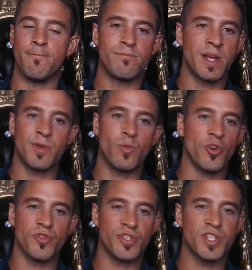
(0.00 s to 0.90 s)
Maybe one
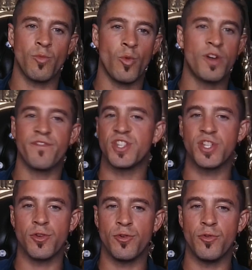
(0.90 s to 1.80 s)
of the
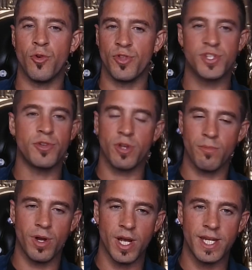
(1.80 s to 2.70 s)
two or the two
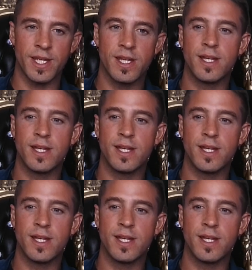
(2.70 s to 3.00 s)
combined.